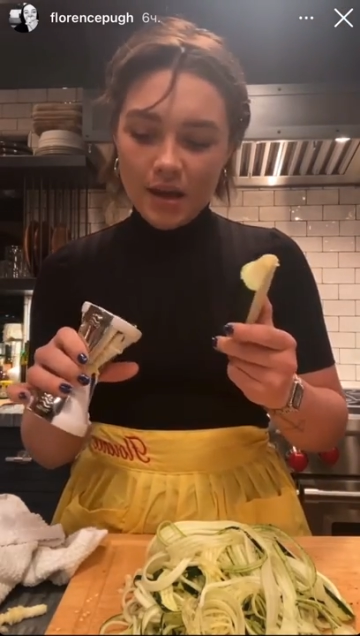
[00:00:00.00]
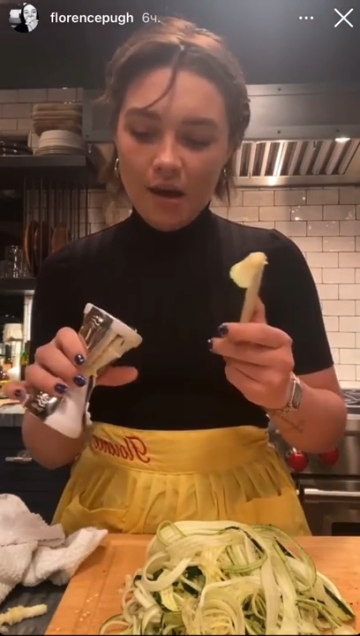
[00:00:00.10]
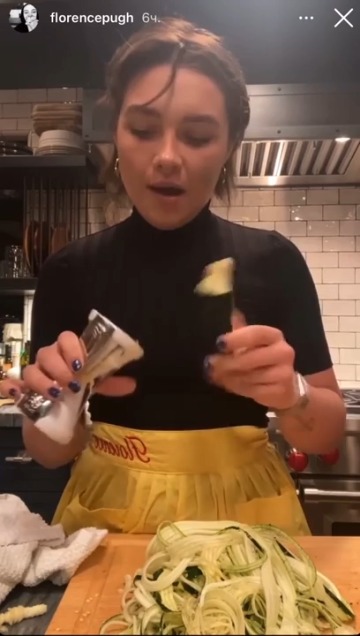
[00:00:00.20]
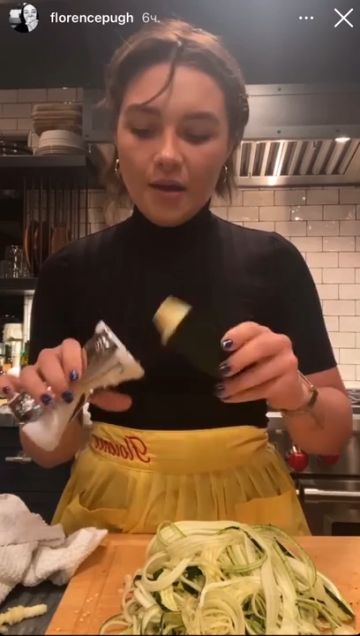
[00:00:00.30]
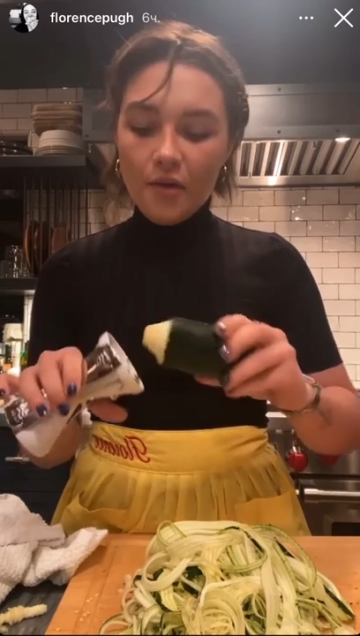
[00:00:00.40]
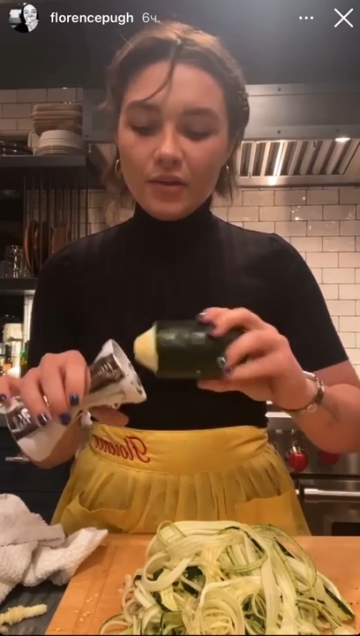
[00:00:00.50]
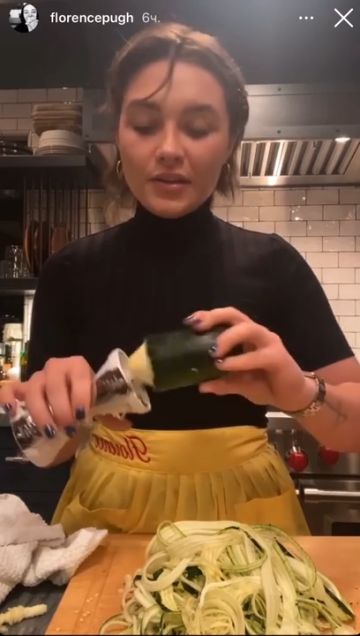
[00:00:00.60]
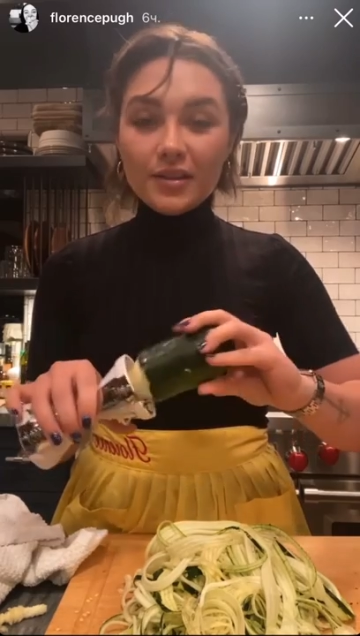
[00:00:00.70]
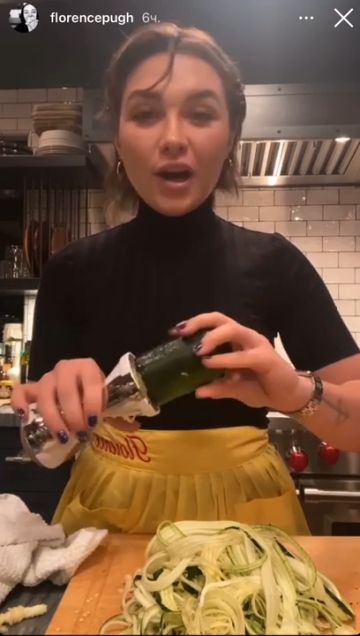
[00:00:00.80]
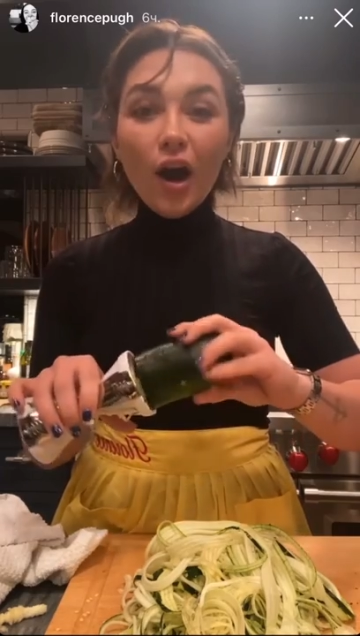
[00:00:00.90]
Uh, it only
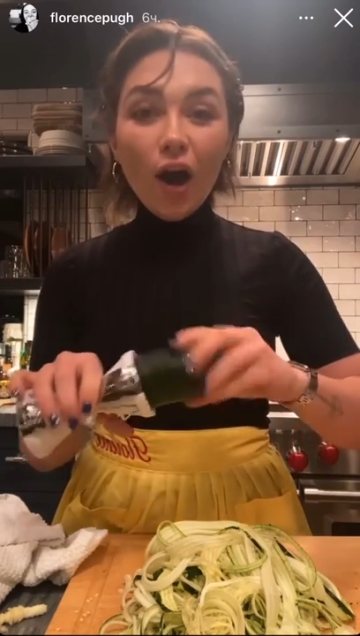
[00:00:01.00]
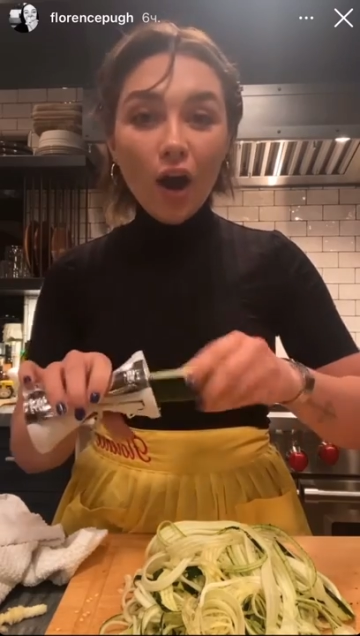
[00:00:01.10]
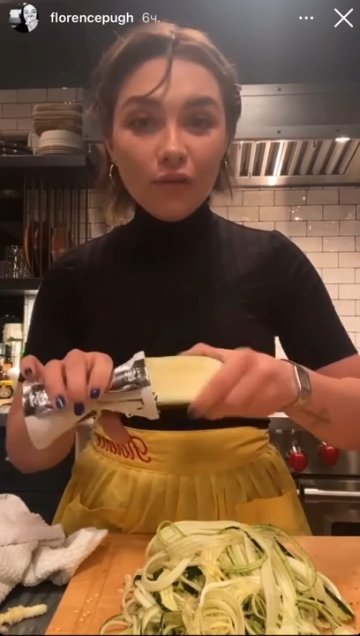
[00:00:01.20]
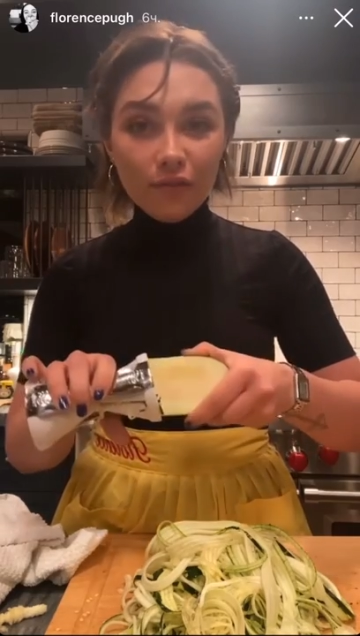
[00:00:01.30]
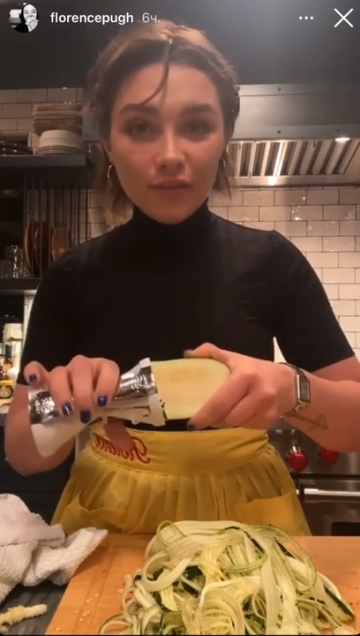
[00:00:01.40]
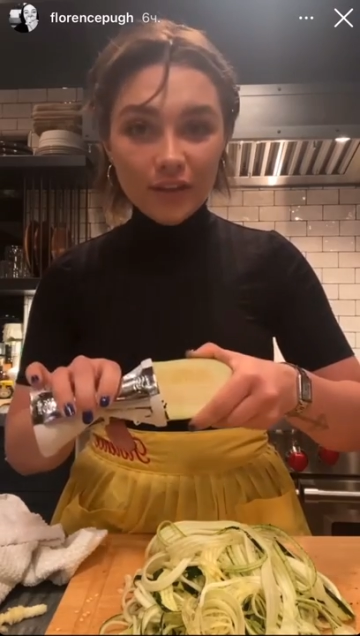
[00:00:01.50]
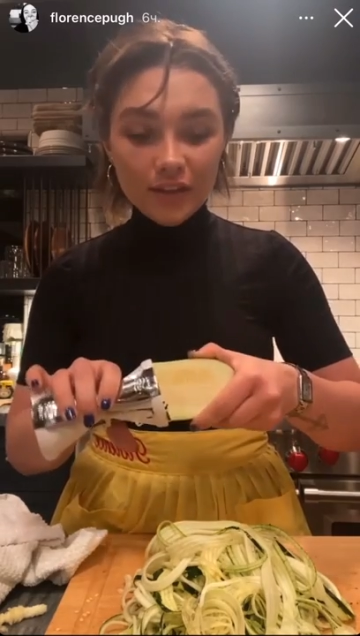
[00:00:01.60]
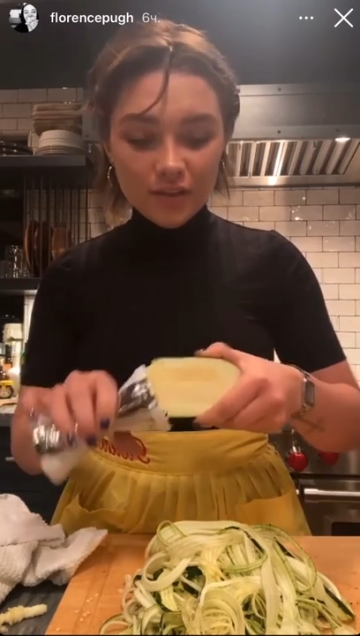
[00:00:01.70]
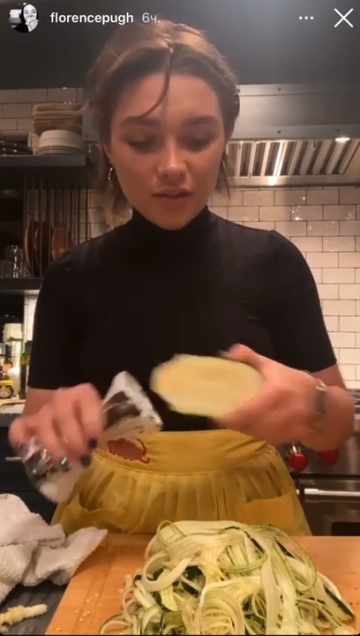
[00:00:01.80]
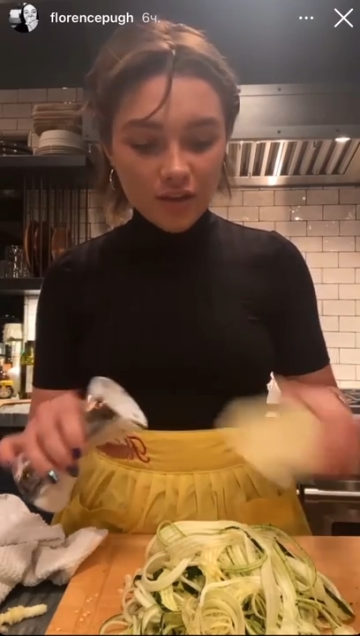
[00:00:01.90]
does half of
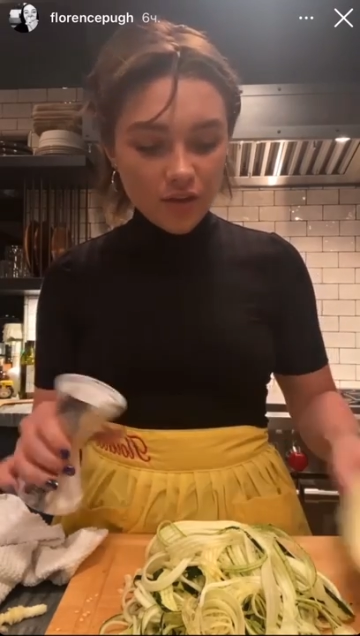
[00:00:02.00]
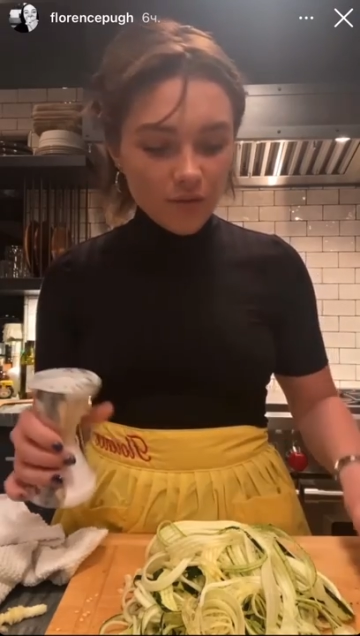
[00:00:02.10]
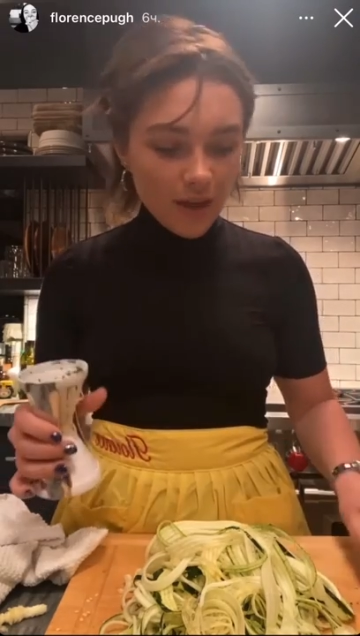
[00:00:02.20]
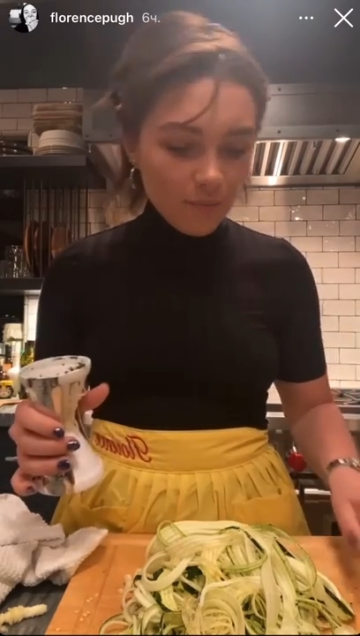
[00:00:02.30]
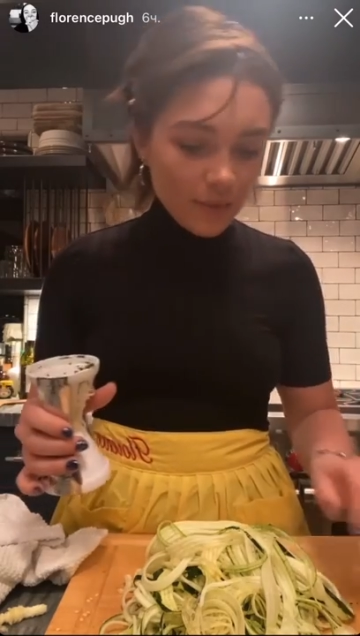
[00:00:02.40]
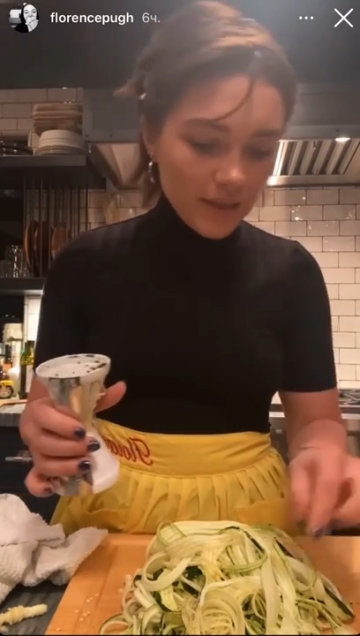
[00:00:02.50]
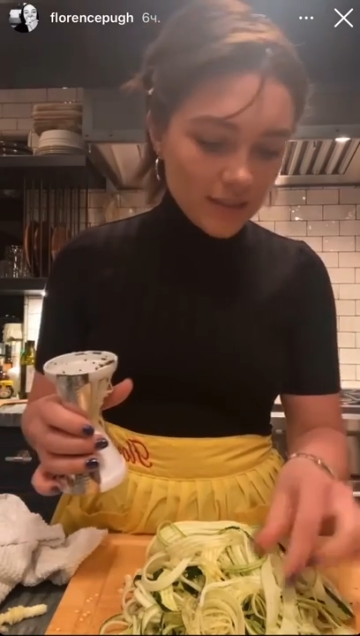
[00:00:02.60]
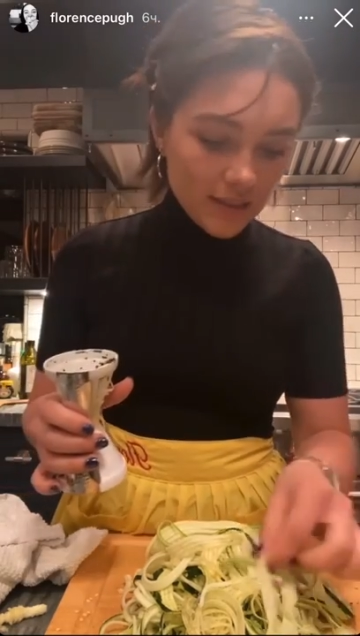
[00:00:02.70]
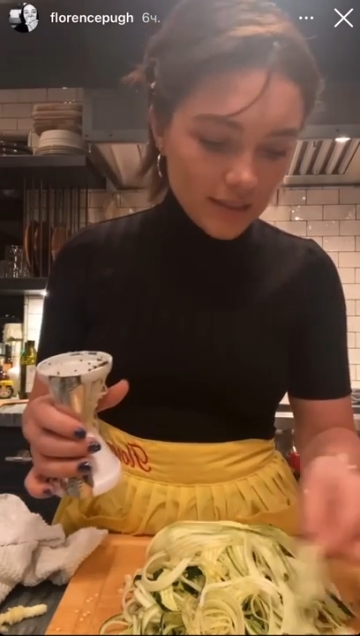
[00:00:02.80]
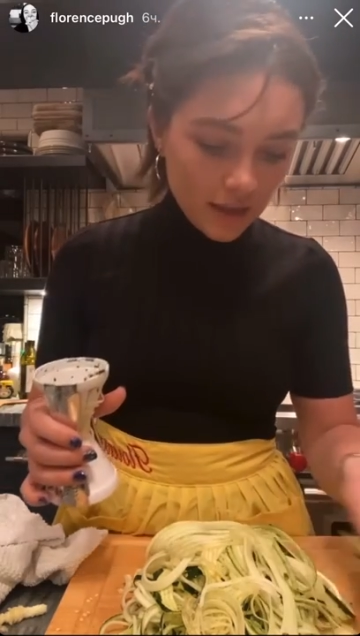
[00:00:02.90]
it. So then you get
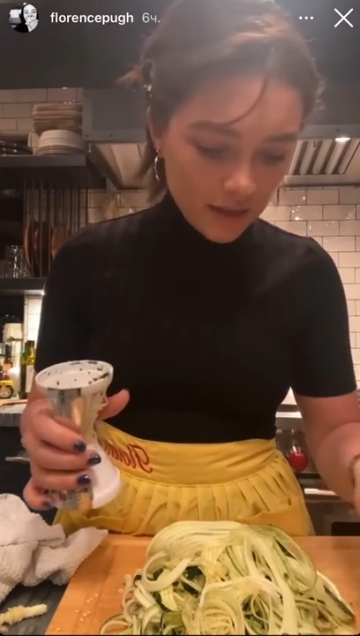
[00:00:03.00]
pieces